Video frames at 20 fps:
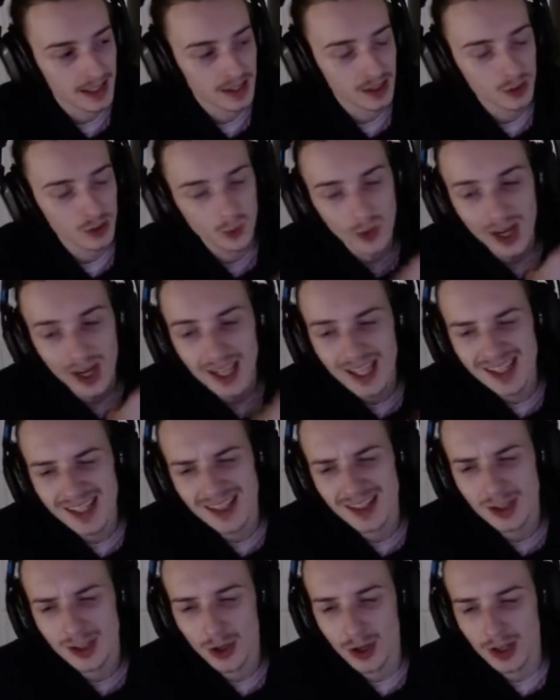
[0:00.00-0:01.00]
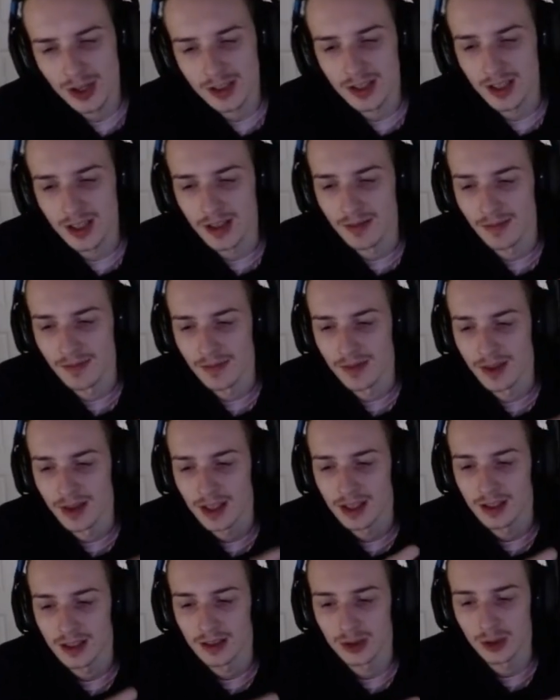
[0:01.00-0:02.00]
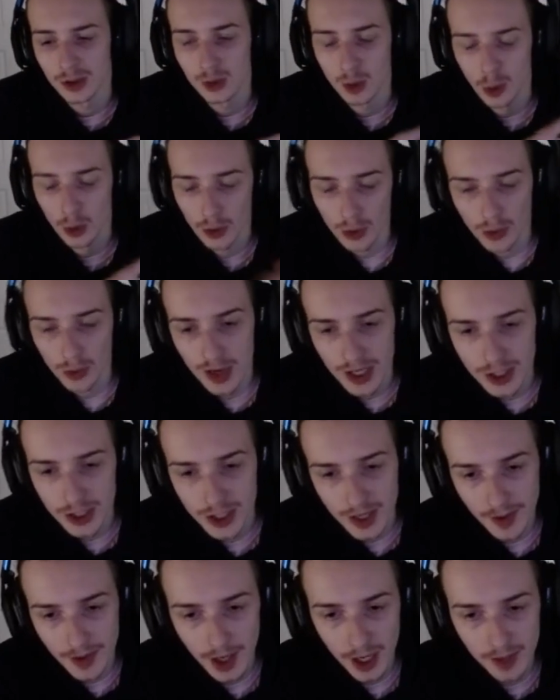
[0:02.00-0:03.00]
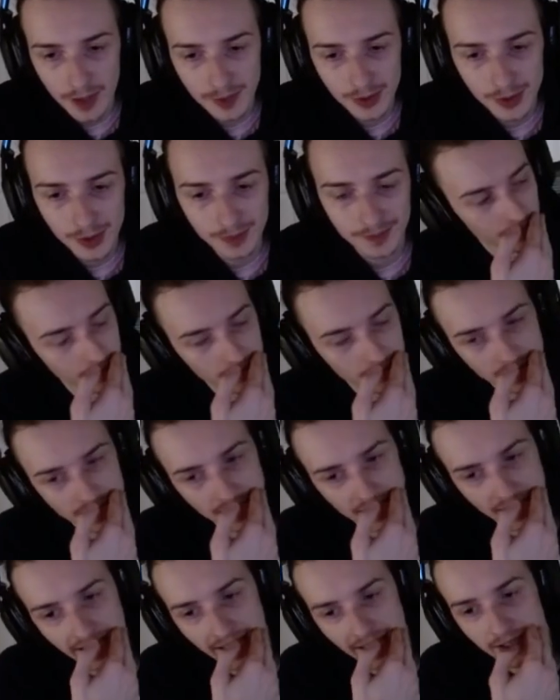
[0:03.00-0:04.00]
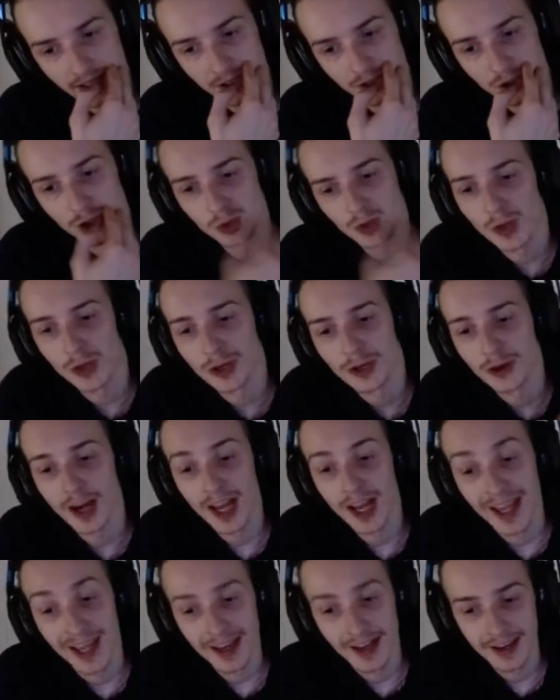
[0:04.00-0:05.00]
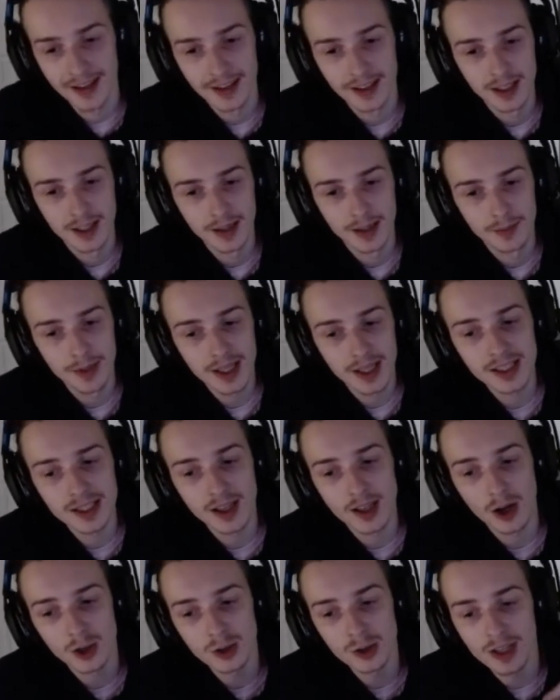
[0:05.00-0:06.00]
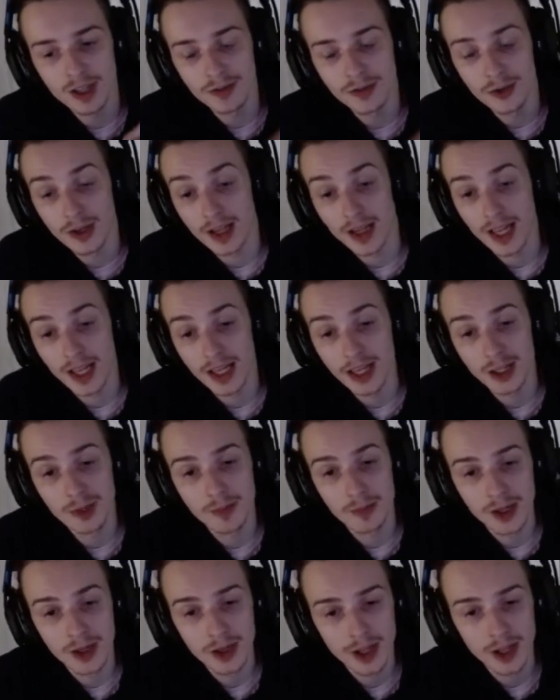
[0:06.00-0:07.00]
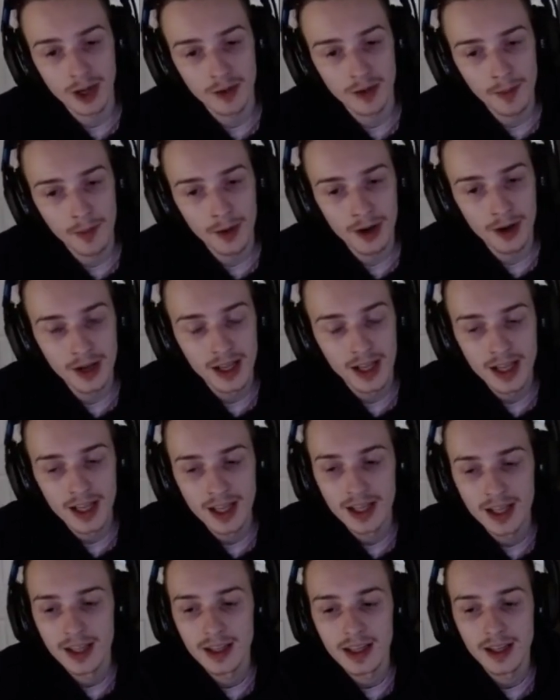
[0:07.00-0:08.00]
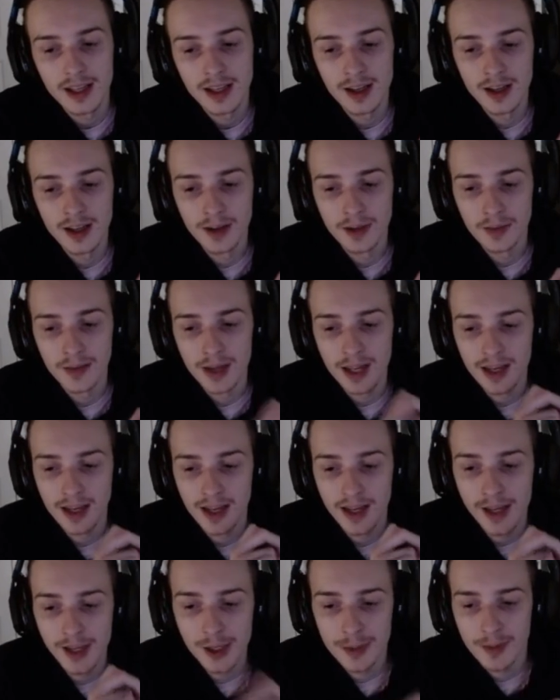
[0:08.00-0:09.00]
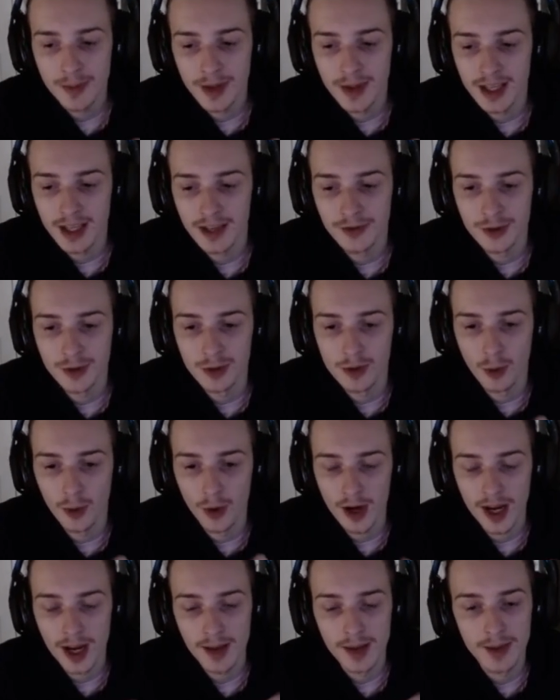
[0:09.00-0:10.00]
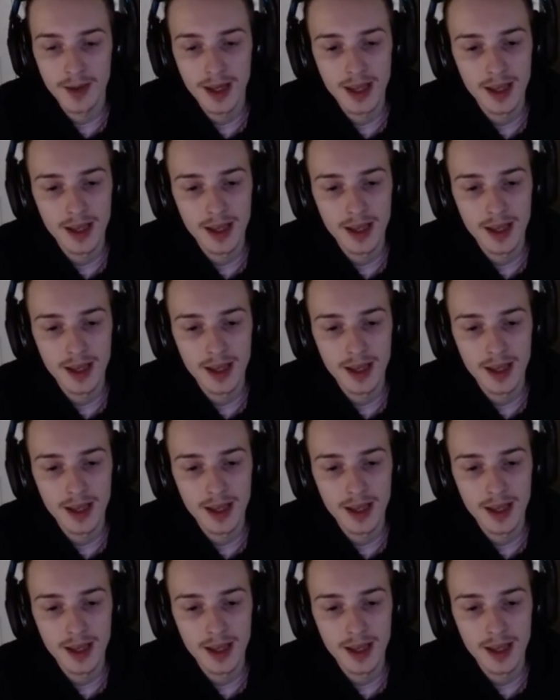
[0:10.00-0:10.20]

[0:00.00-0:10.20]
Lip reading: Rylai's is good into shorter range team comps and just when you're ahead, because it also gives you HP, you gotta remember, and HP gives you more AP,